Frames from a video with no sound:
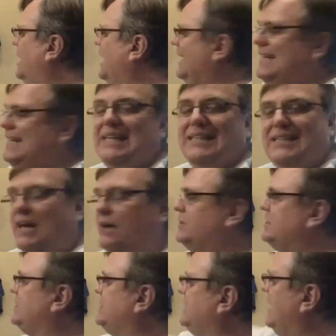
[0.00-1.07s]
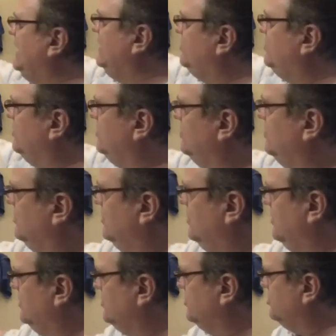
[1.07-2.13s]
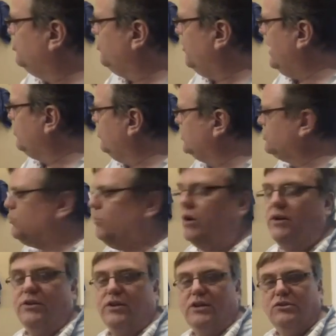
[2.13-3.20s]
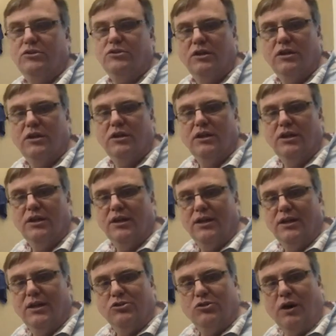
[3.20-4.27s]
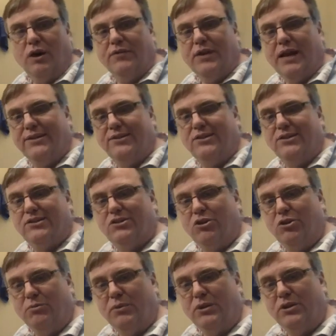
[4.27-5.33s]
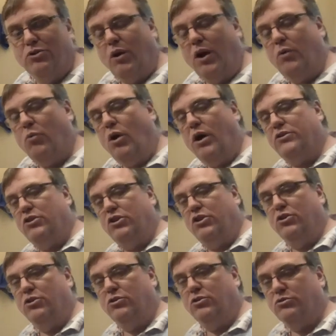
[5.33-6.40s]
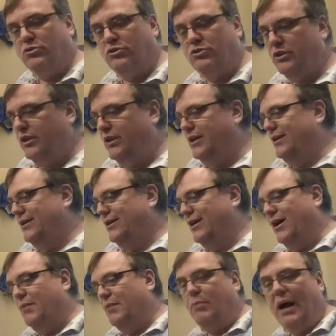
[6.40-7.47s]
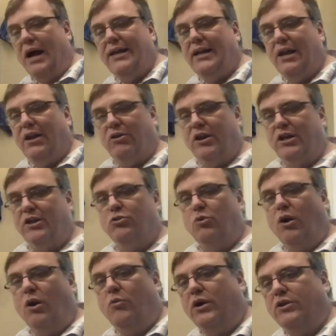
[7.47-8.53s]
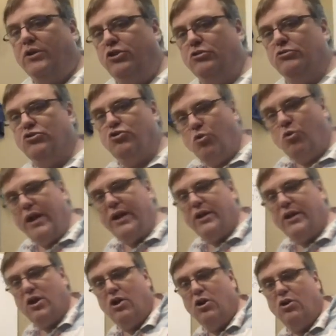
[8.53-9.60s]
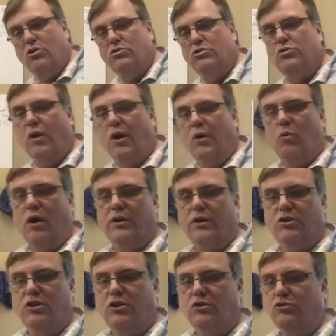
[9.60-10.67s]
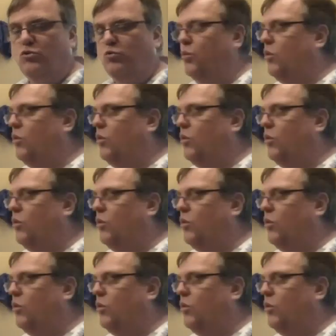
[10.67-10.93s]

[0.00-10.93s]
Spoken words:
need to have a state to track which one of these. So I've got to determine, do I want to use binary? Do I want to use gray code? Do I want to use one